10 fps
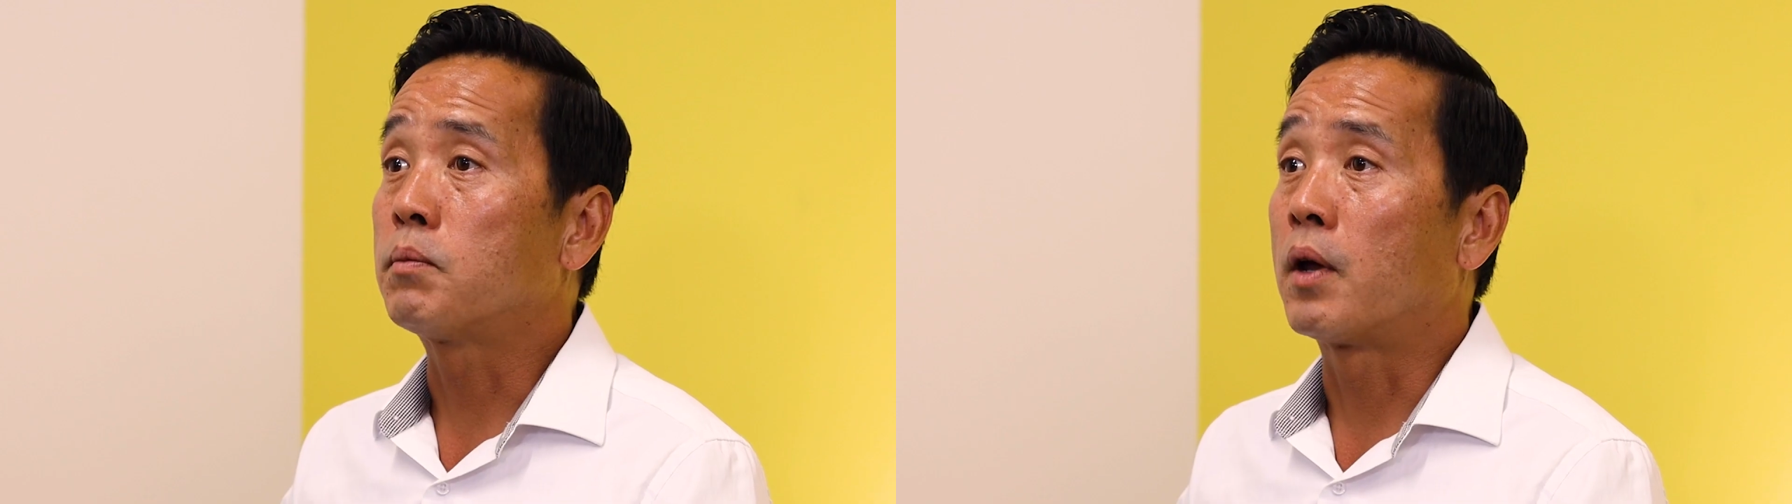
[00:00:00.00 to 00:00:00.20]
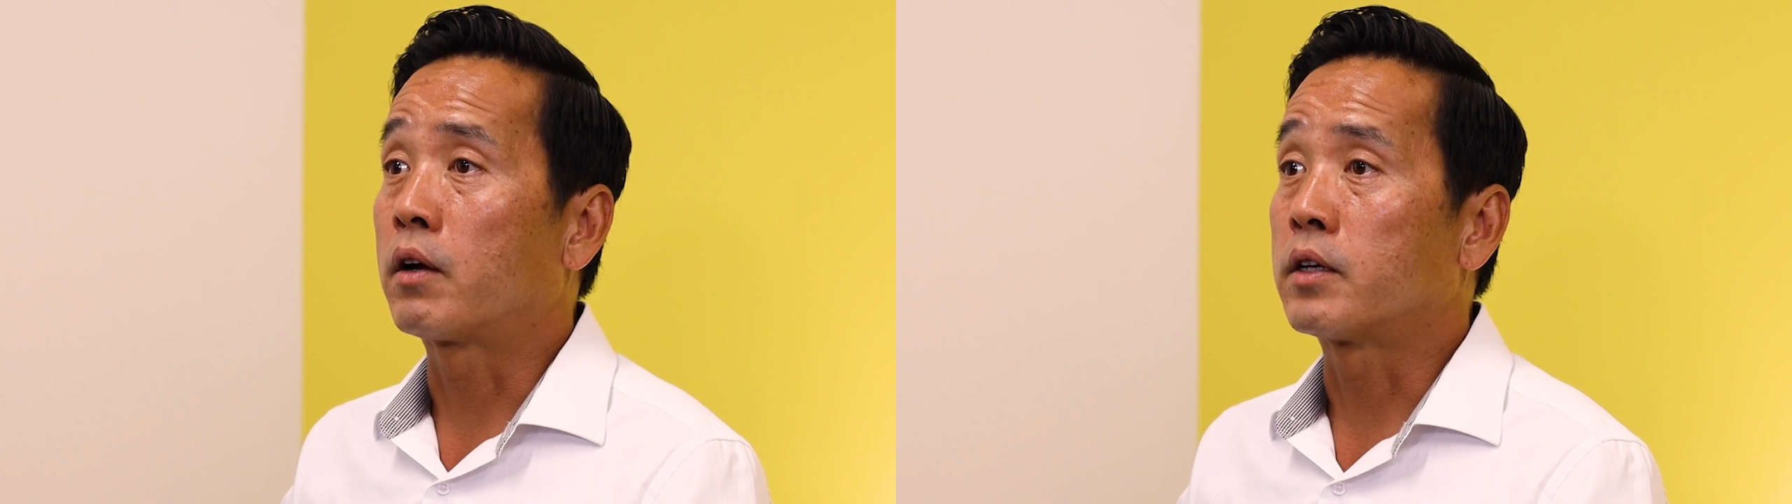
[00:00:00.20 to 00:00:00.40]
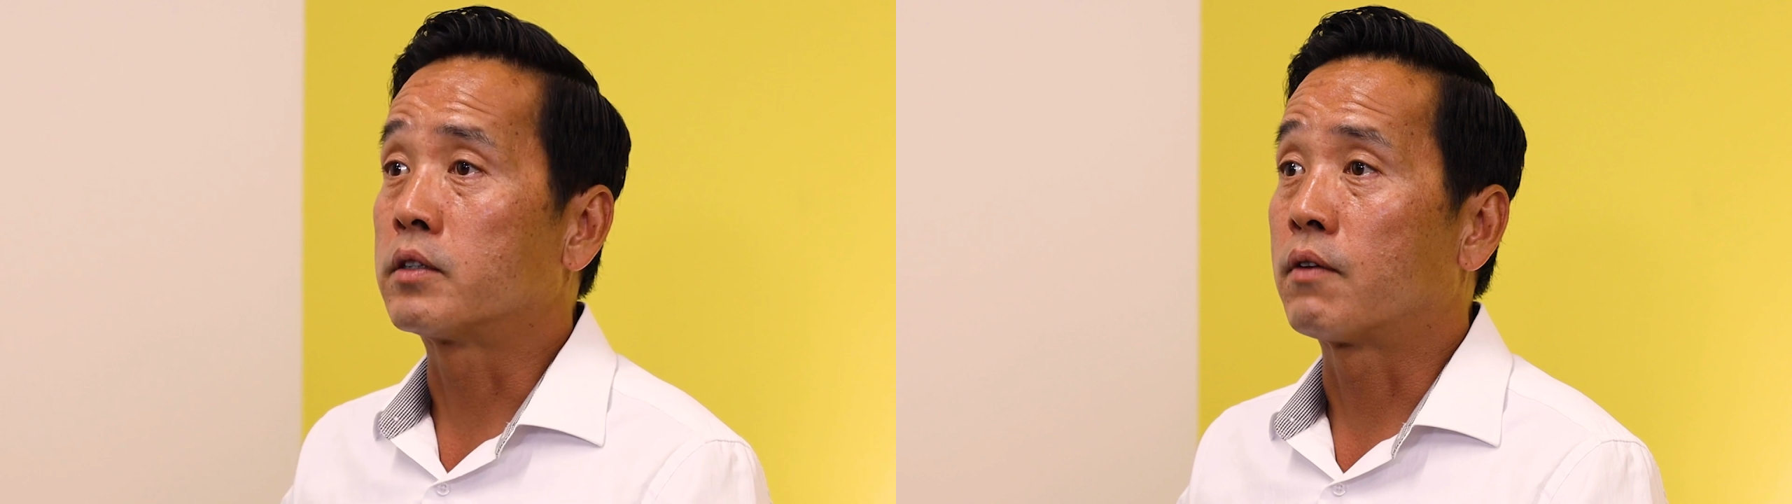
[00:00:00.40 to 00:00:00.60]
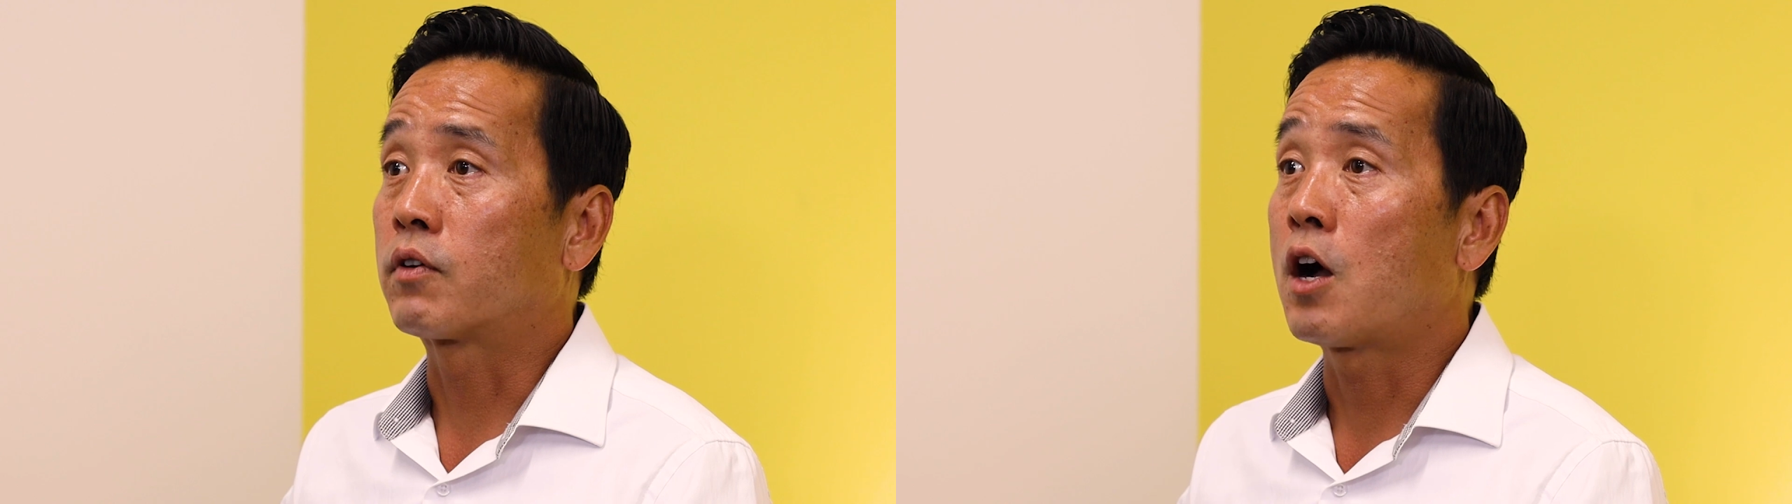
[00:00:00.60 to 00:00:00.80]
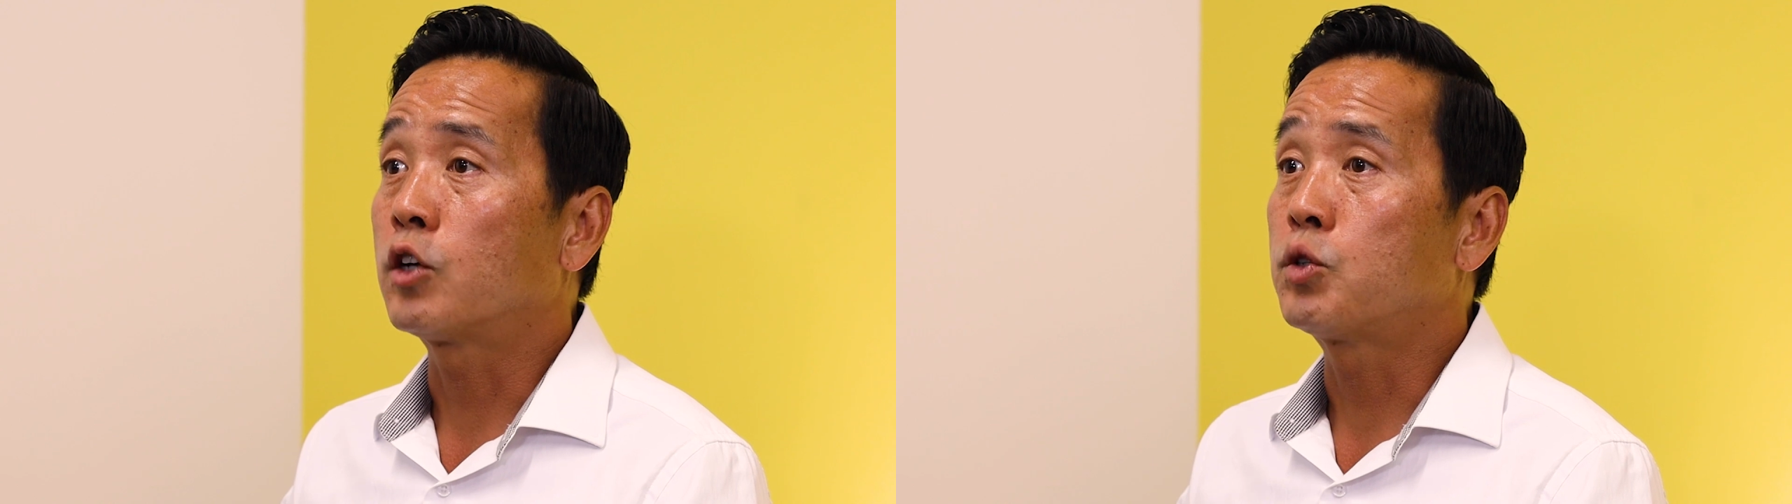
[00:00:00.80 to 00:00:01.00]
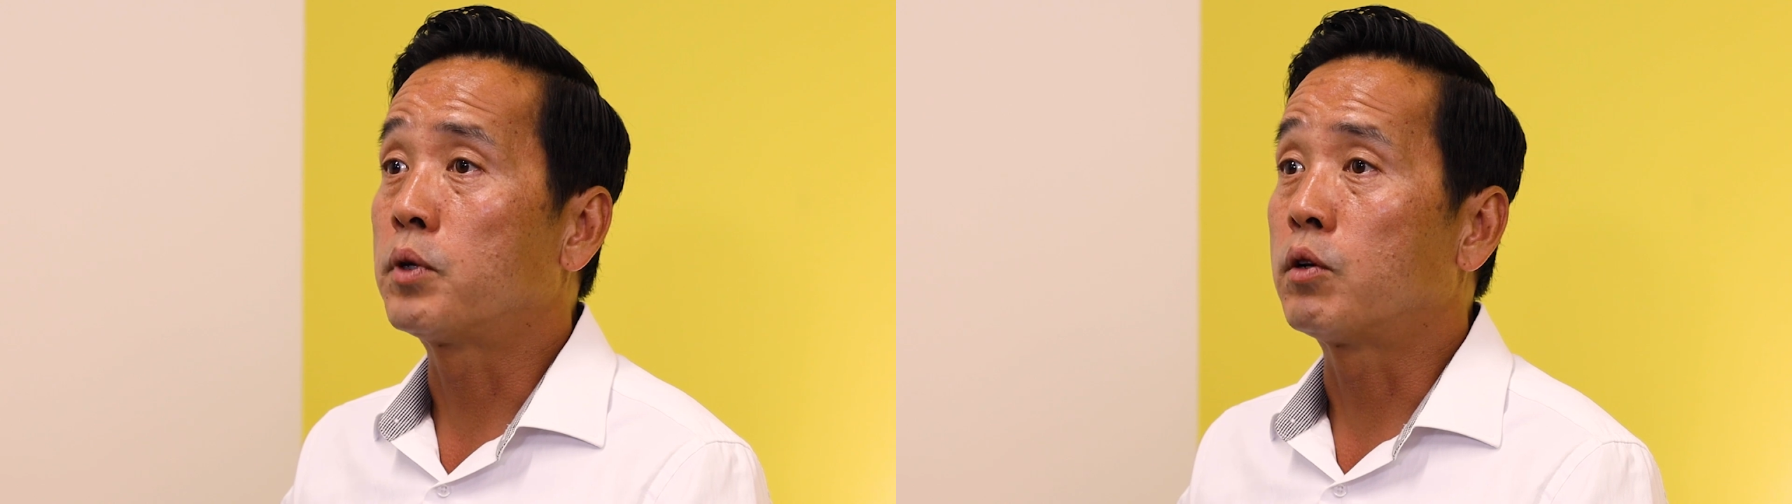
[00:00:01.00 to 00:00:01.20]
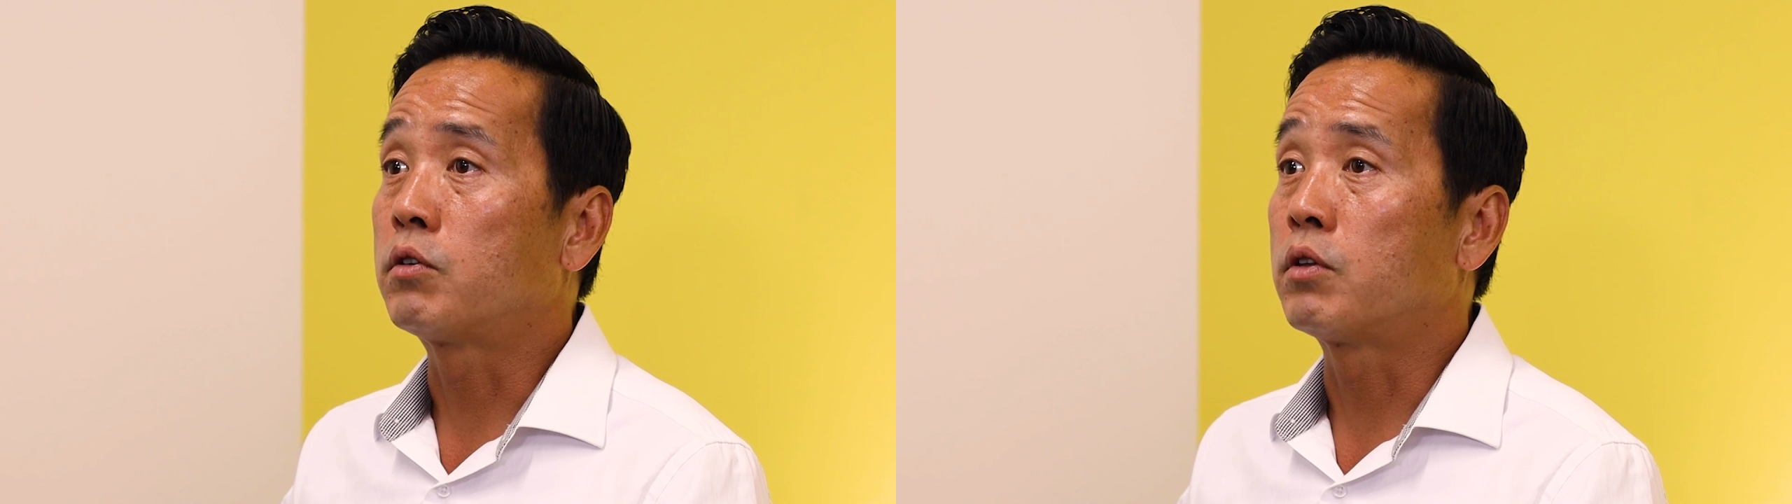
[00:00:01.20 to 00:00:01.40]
Americans have contributed